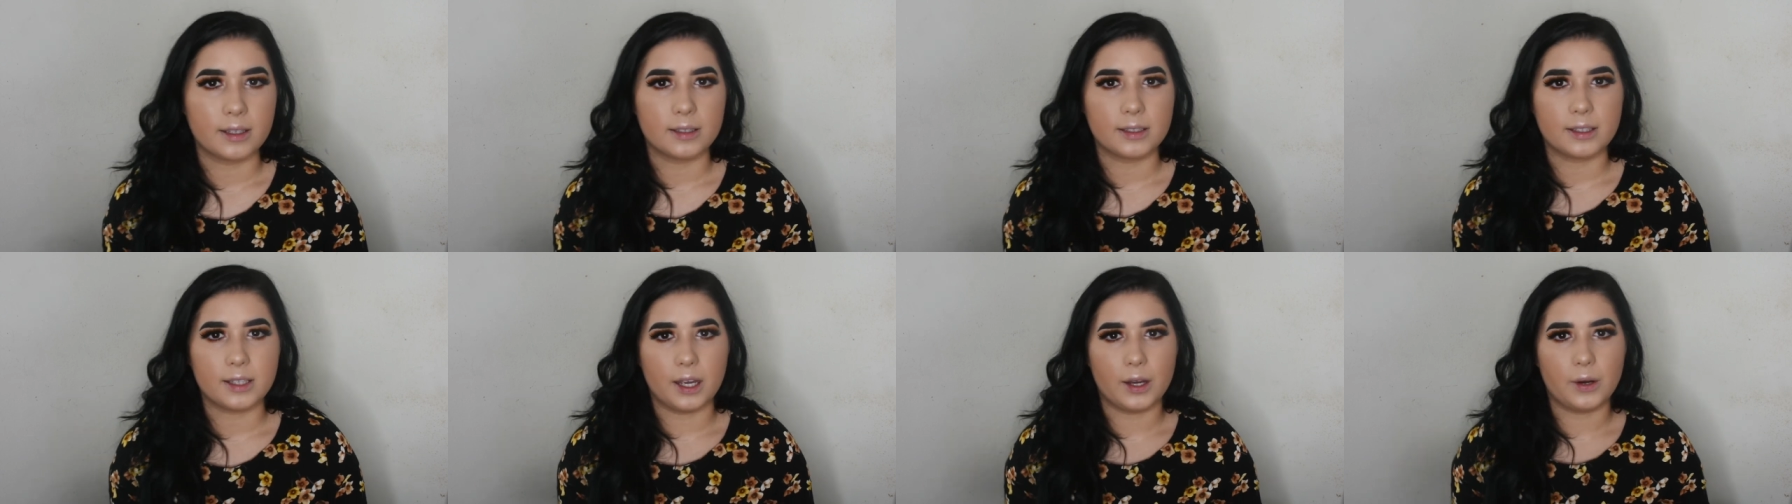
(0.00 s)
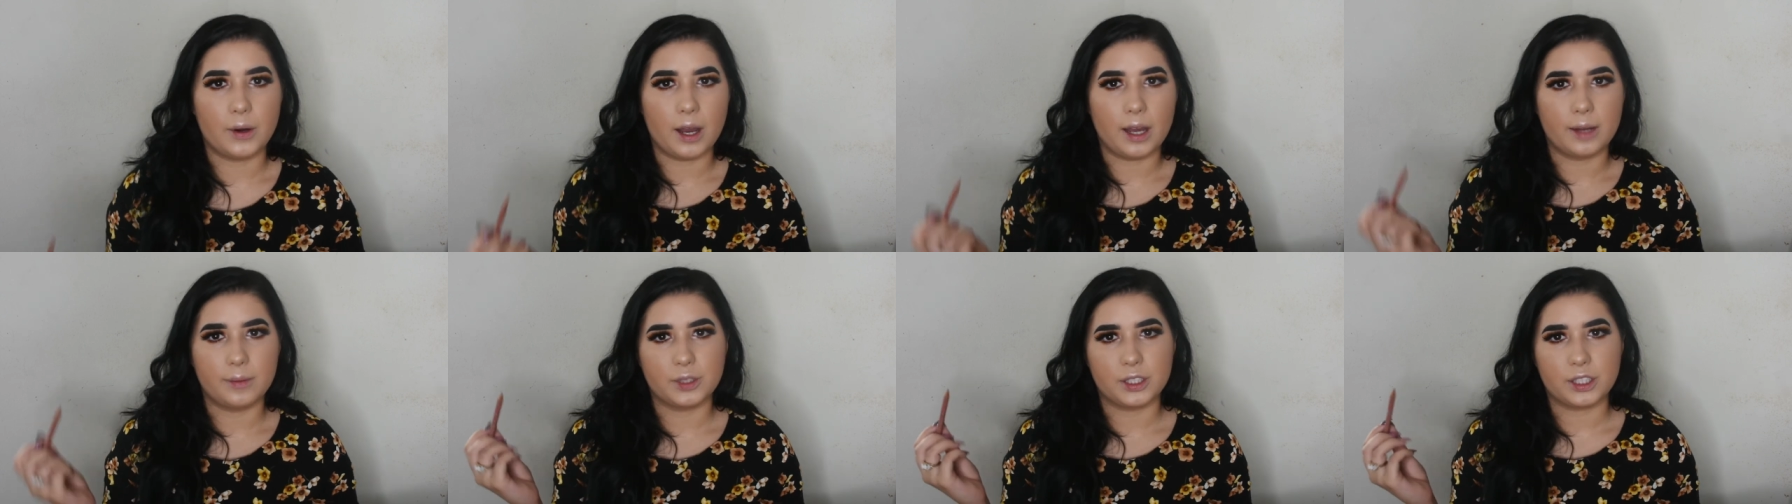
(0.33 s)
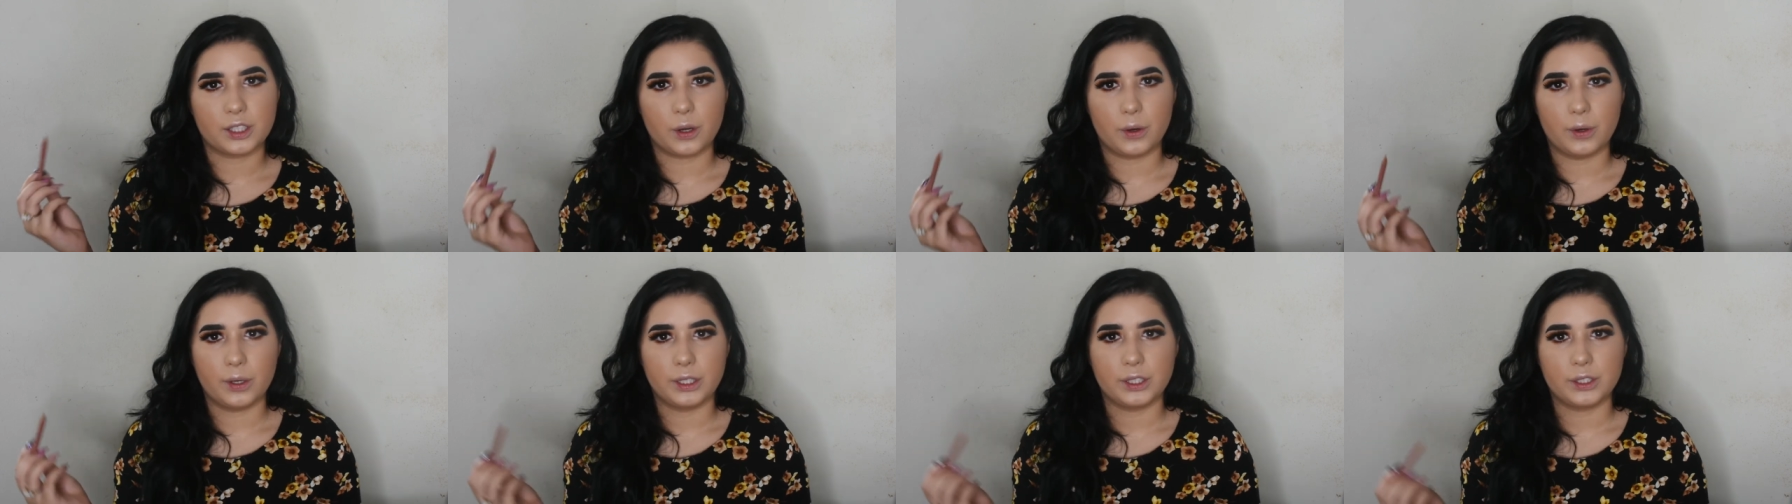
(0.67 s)
So I'm
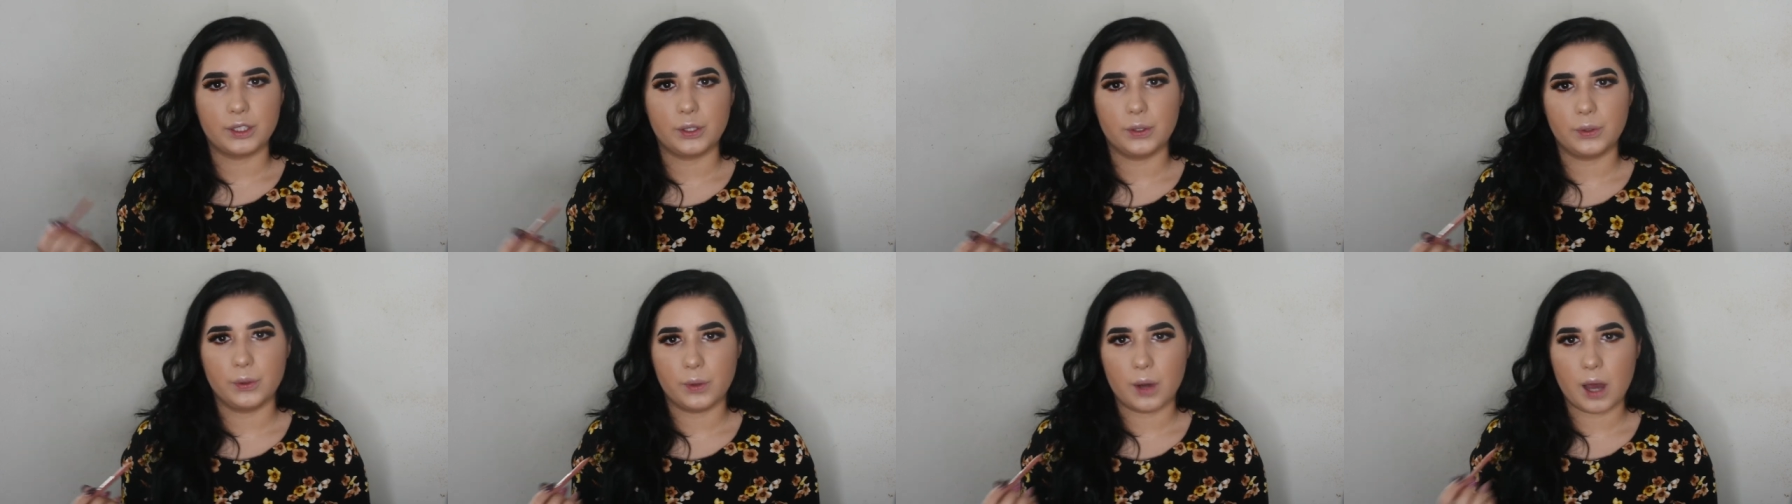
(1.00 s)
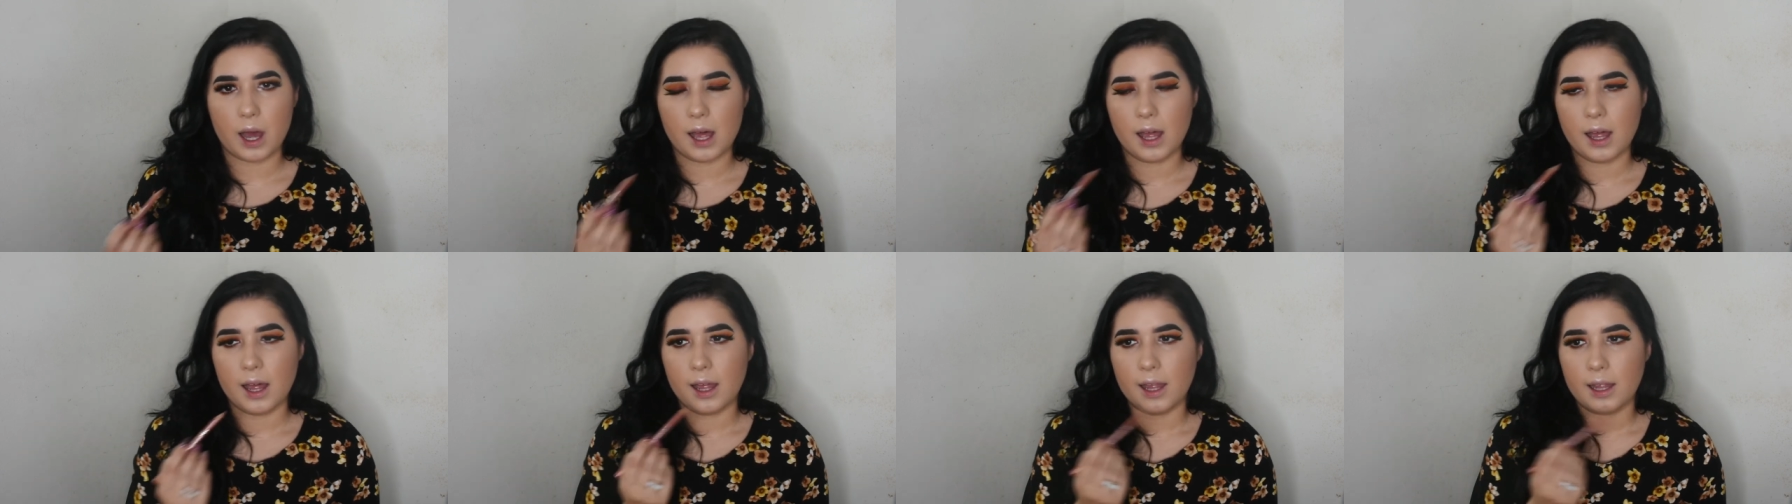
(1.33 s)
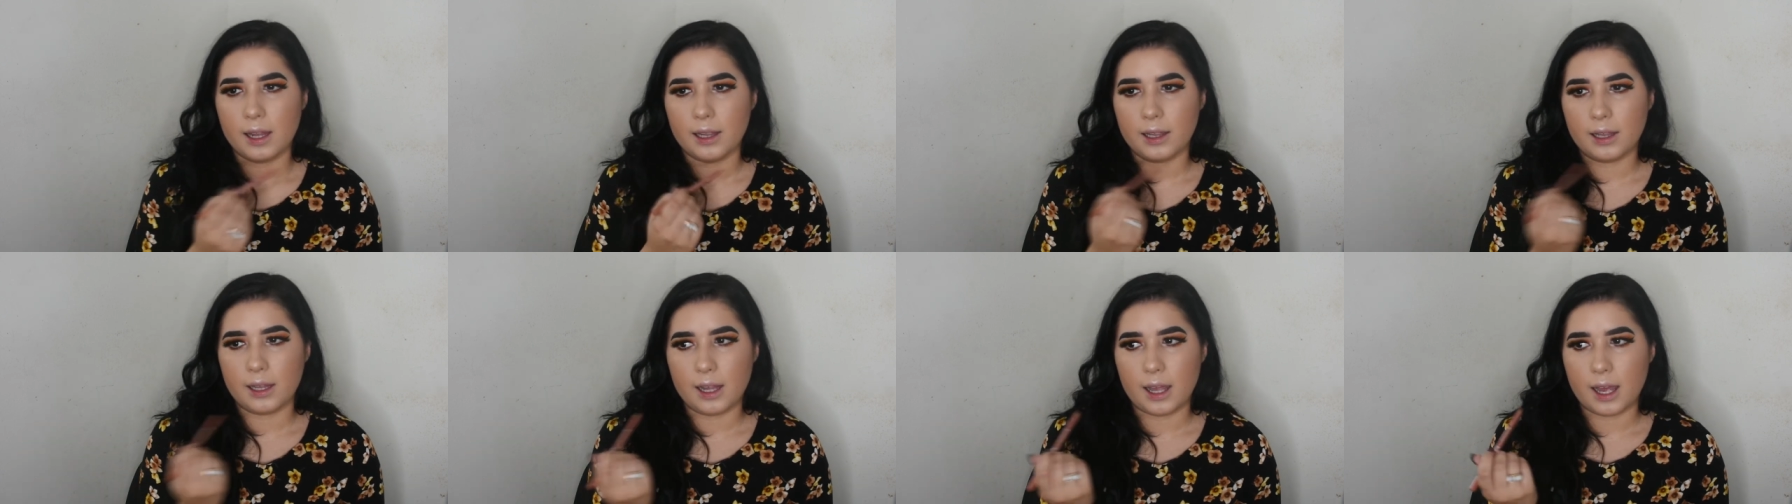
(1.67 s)
just going to
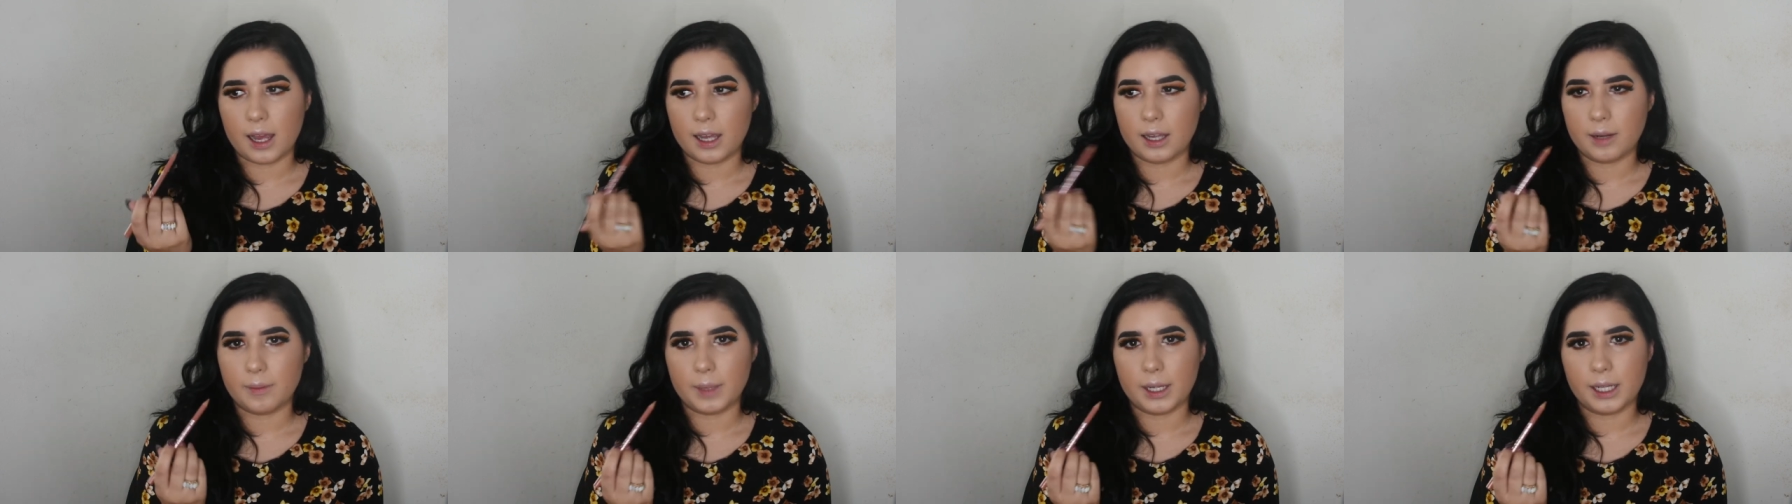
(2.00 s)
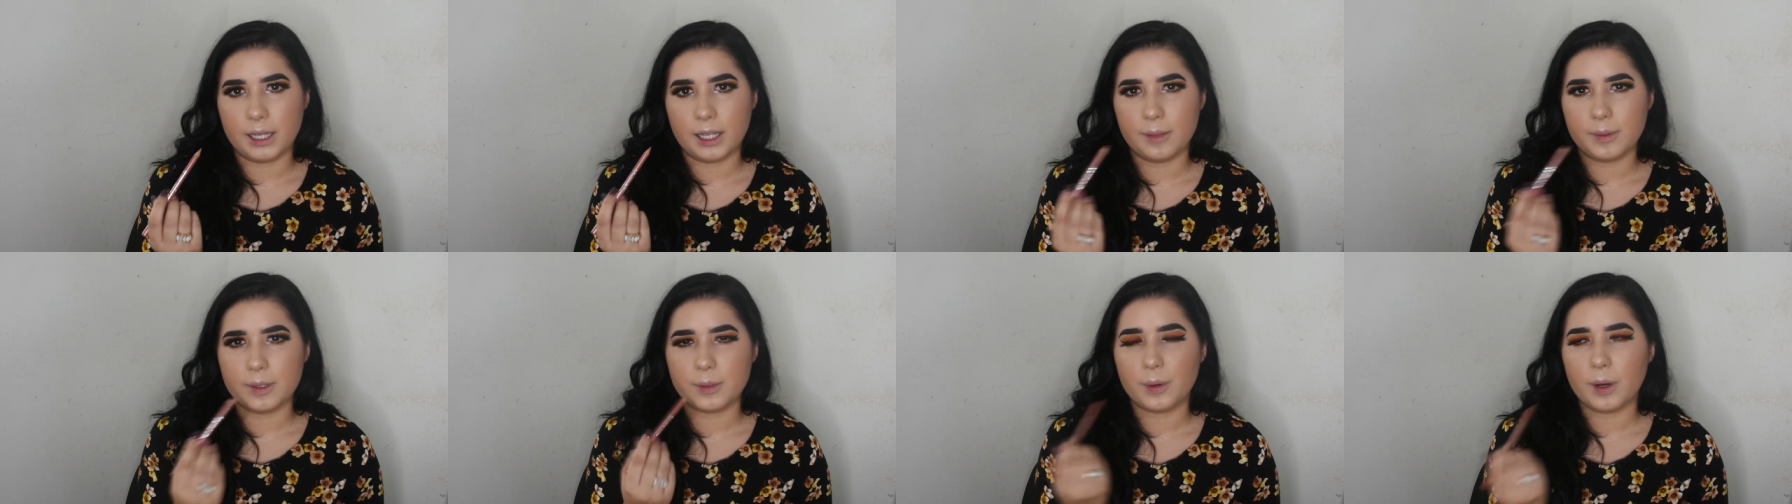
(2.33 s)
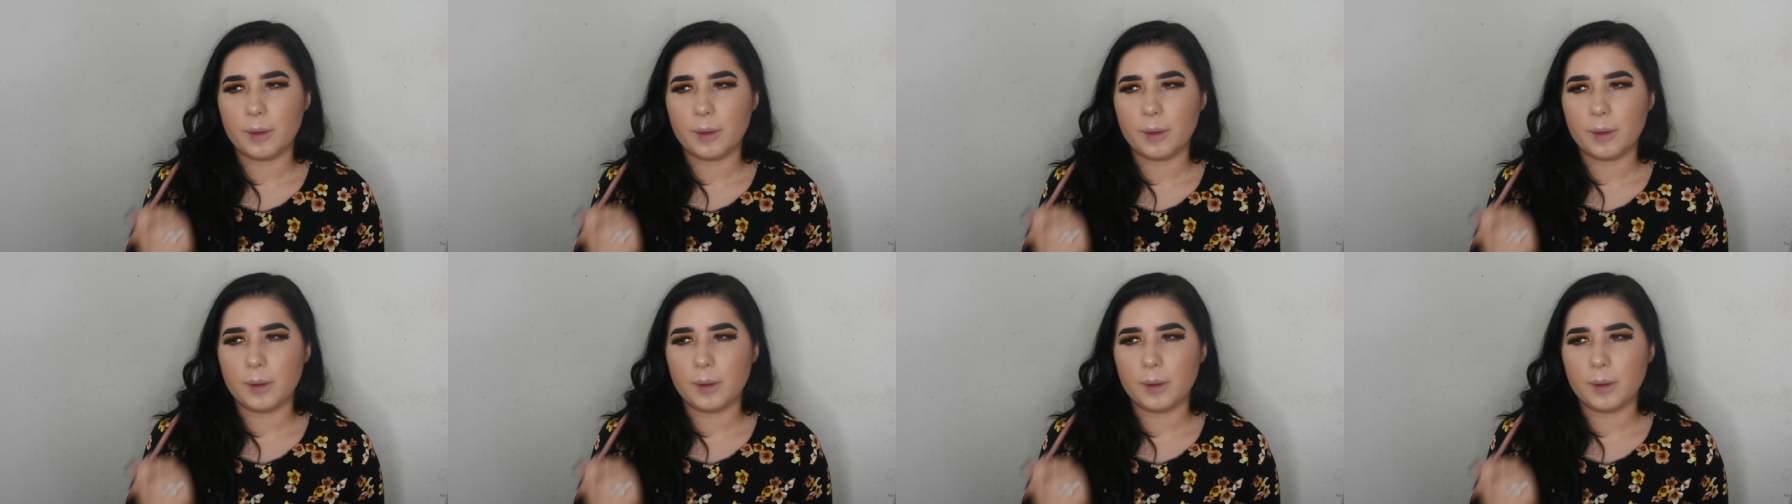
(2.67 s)
line my lips,